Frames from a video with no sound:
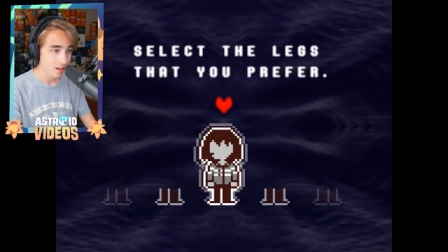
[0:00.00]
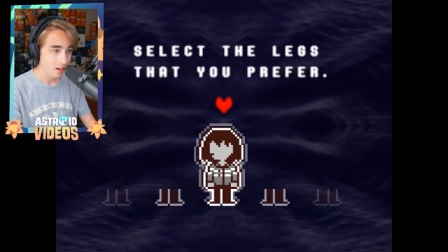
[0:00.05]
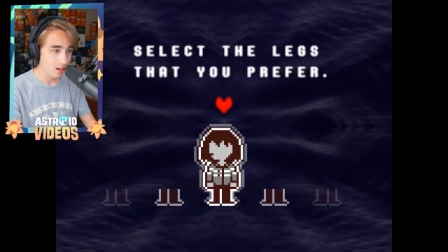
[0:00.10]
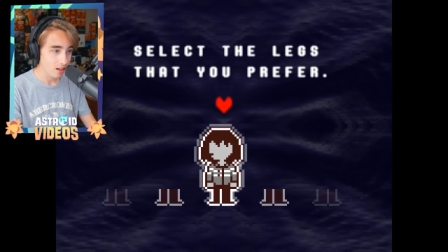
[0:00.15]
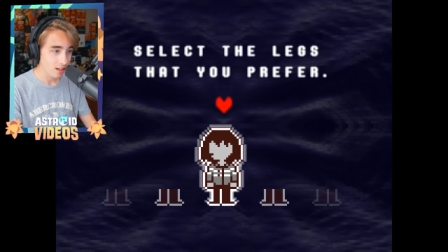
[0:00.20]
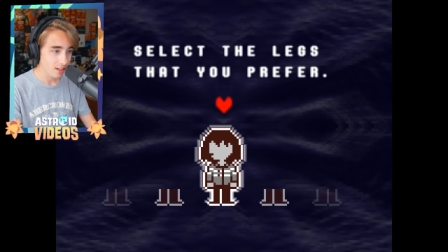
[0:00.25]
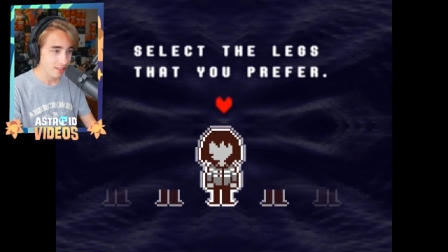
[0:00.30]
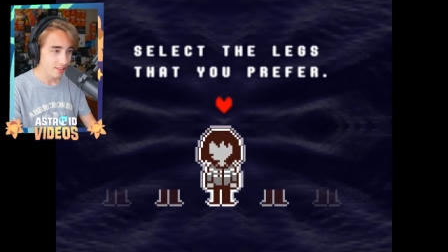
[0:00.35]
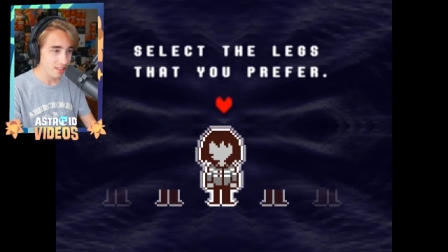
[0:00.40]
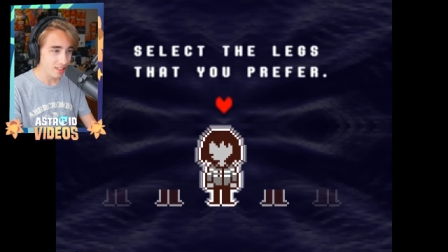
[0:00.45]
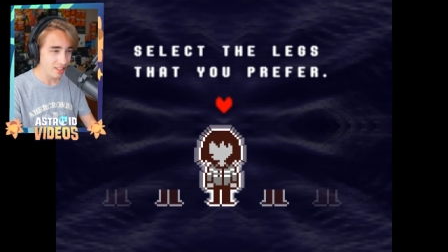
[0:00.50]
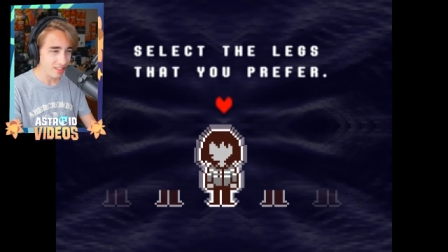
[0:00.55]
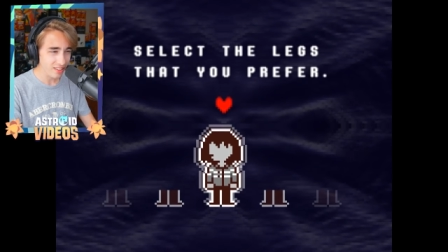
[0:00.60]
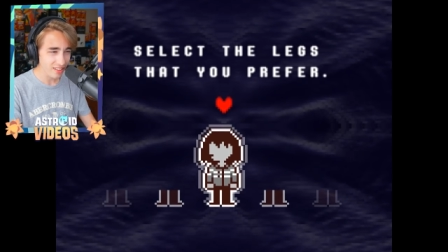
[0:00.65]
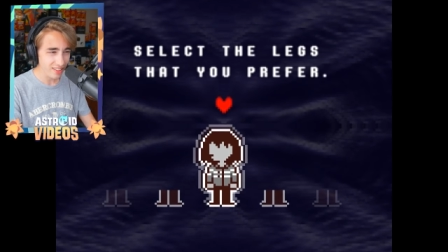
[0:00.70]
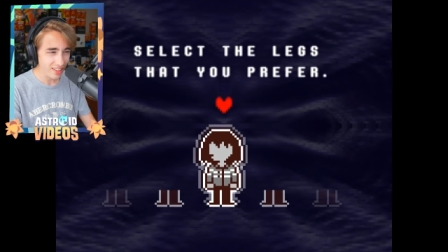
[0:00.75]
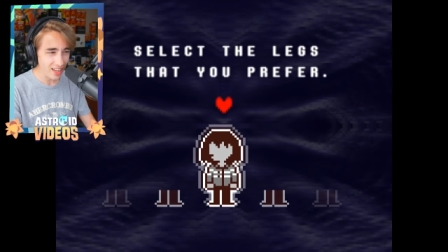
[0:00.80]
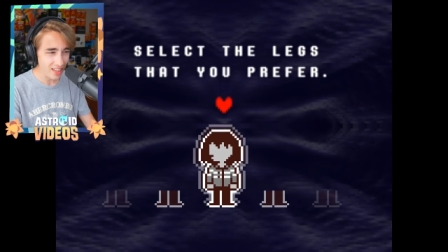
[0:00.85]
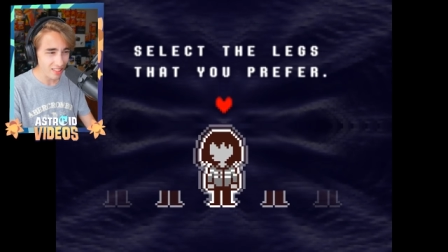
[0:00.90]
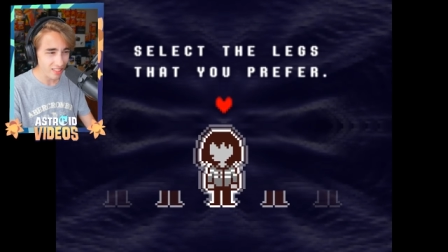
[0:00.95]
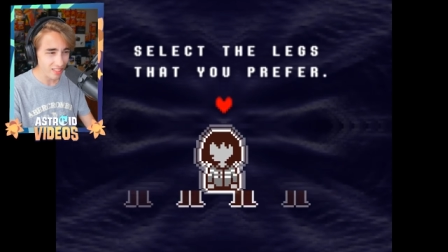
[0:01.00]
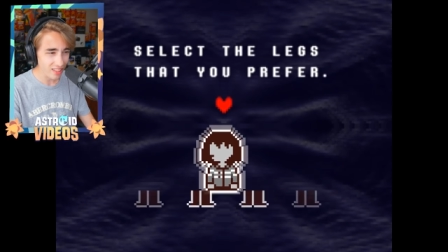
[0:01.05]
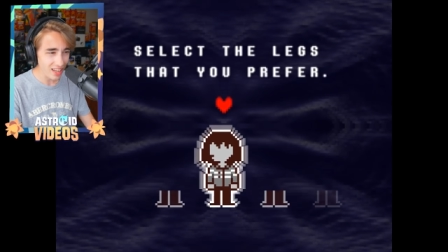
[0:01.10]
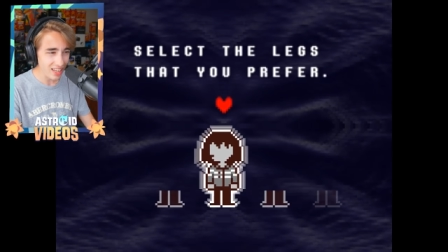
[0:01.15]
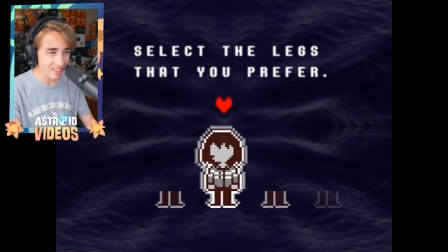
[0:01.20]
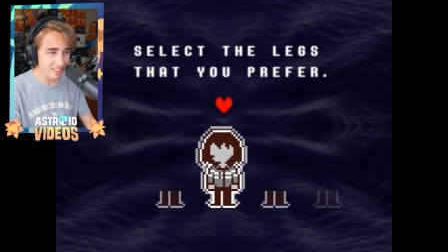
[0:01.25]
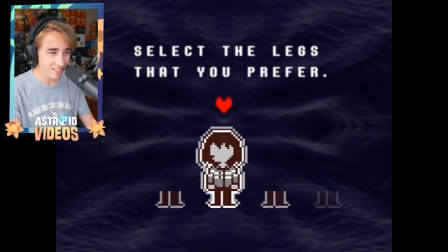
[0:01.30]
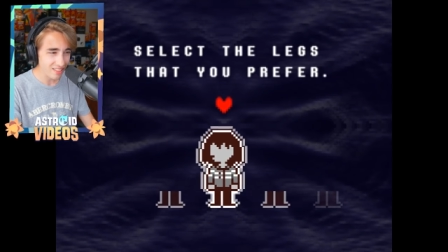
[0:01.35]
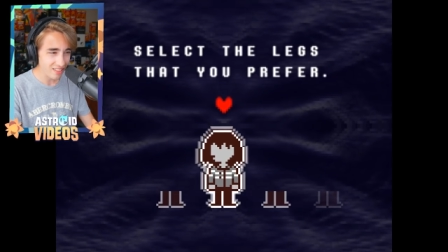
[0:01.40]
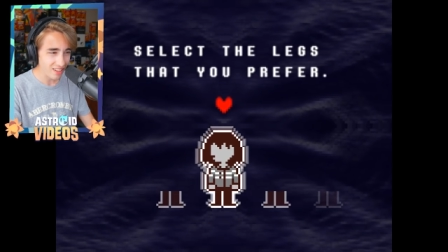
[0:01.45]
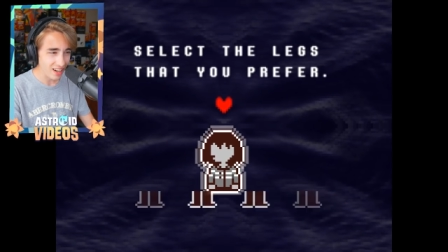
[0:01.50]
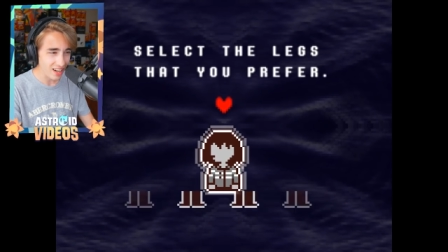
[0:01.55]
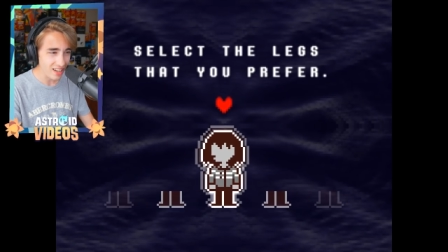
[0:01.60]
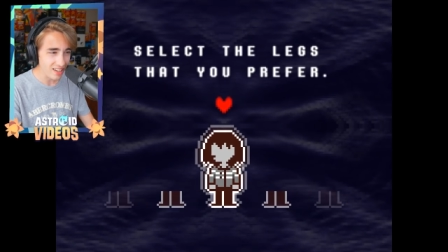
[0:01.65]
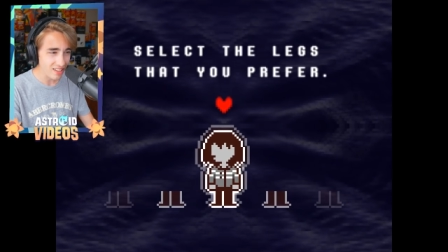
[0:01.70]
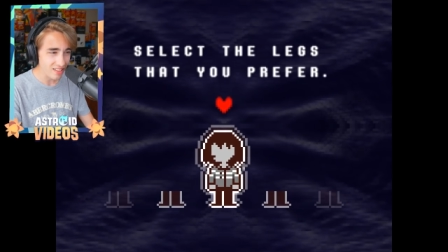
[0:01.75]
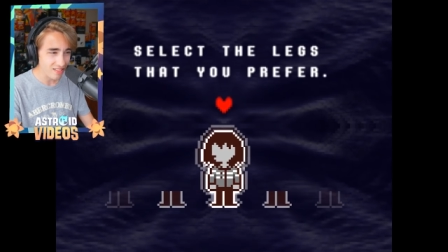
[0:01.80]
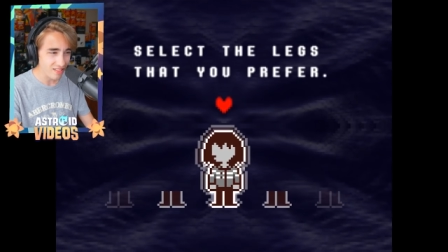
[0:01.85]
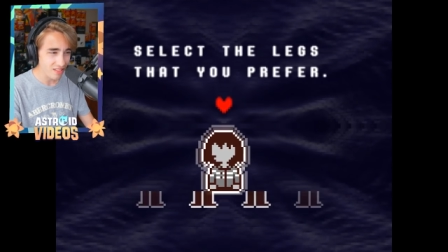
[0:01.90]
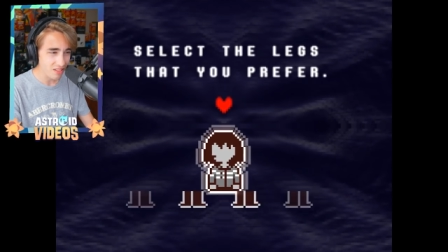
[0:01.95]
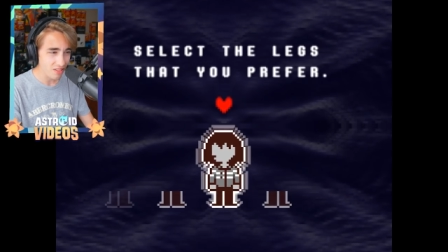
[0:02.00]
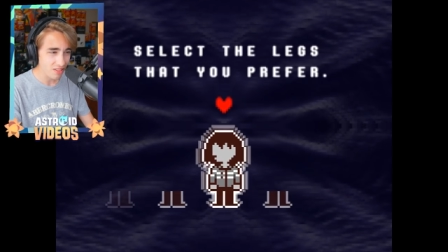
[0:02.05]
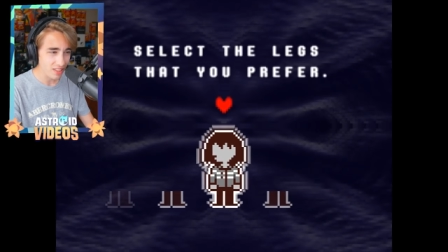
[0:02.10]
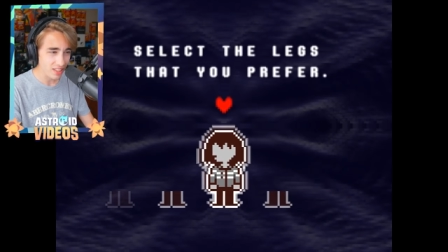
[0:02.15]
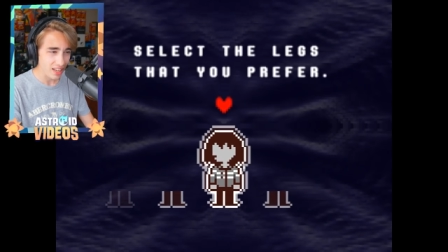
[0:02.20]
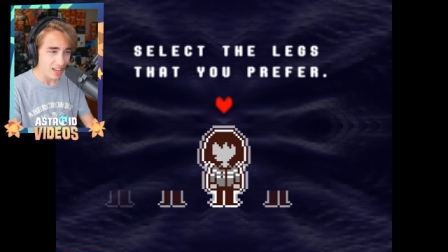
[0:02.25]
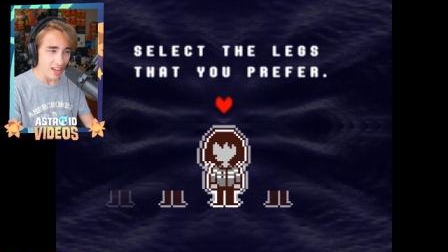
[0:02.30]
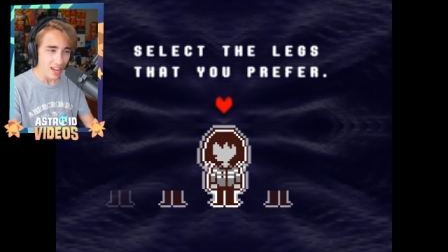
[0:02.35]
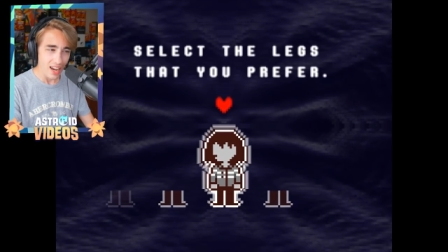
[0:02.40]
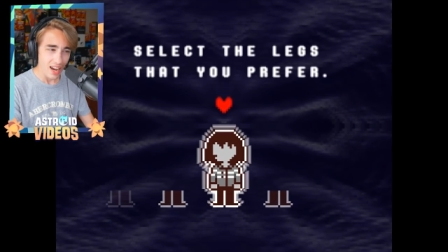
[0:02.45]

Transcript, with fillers: or is that is that that's kind of too thick?